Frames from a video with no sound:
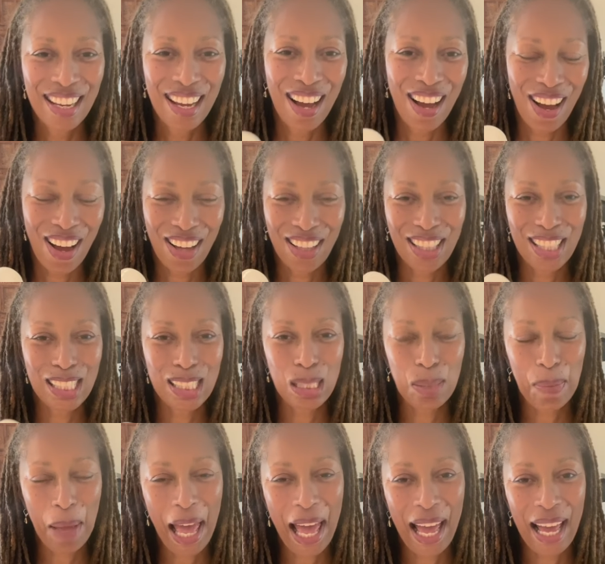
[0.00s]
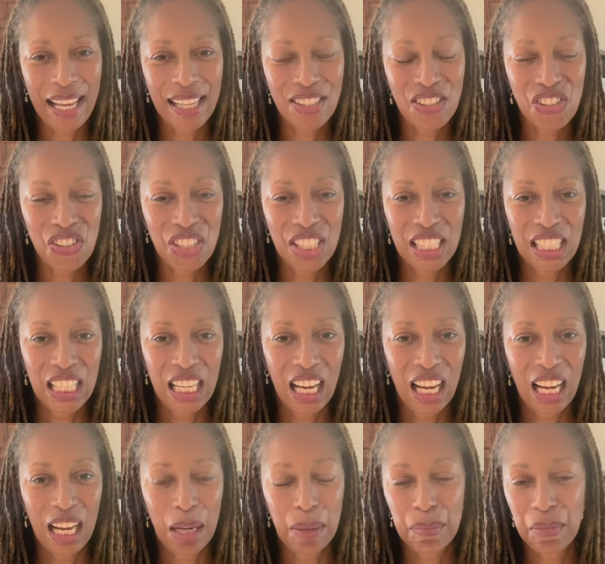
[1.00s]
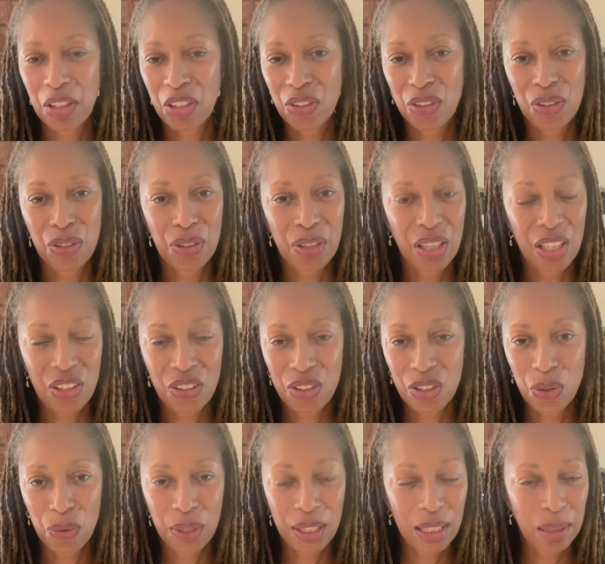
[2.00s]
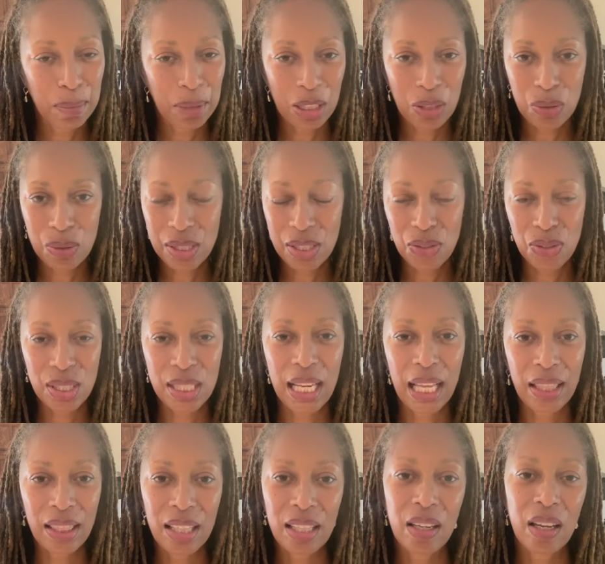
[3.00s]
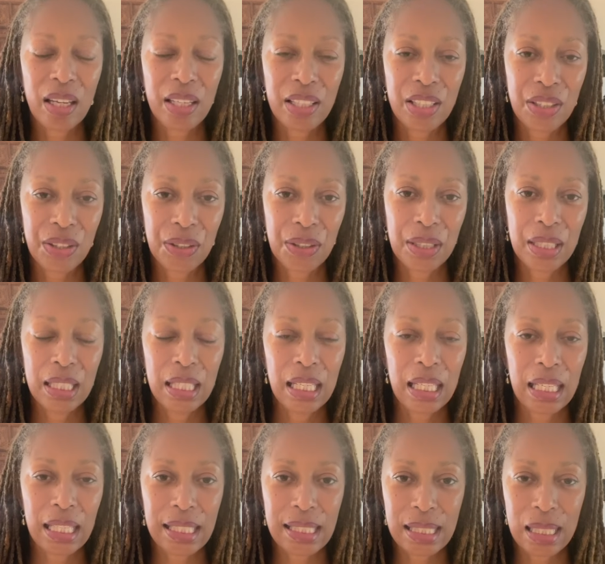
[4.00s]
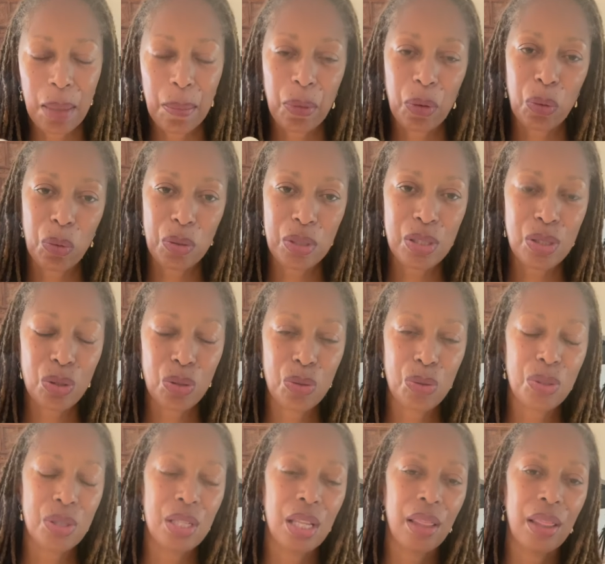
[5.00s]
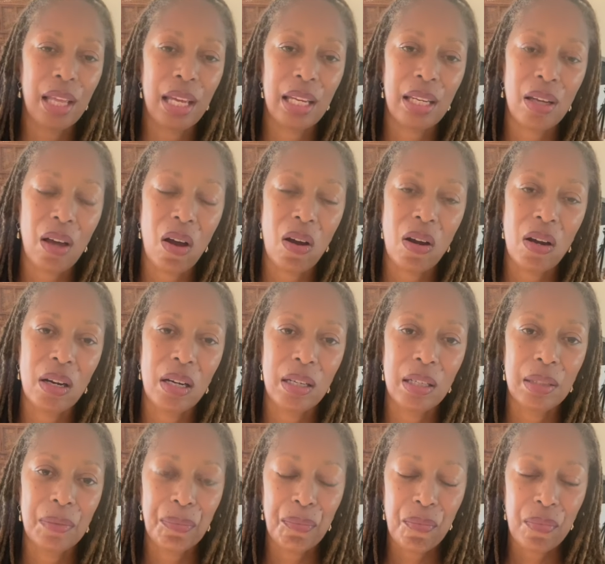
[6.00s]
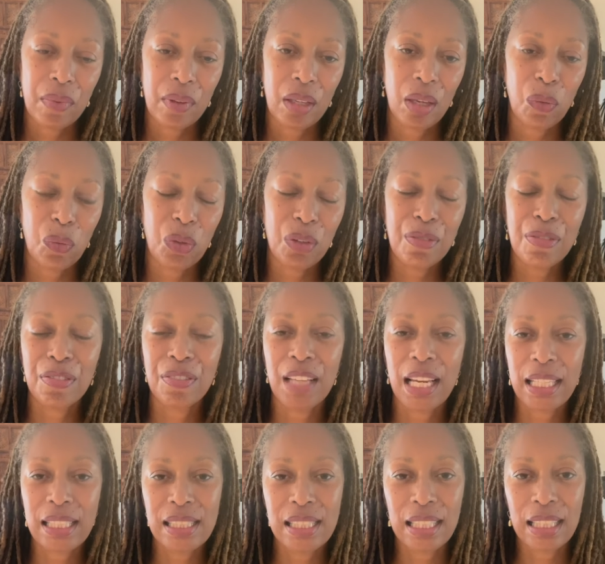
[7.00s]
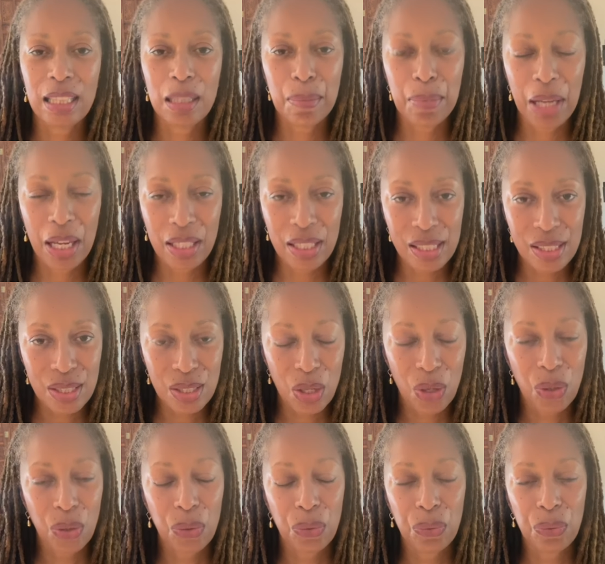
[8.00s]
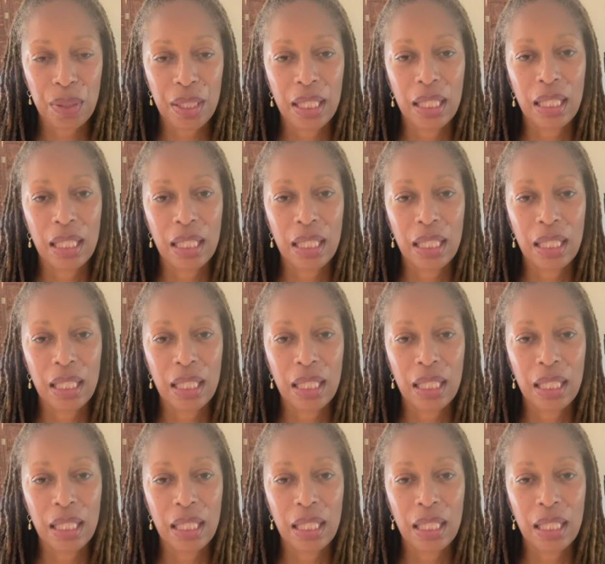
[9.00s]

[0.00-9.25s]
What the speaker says: on this patch. There are no chemicals. There's nothing on here except crystals that are reflecting the body's own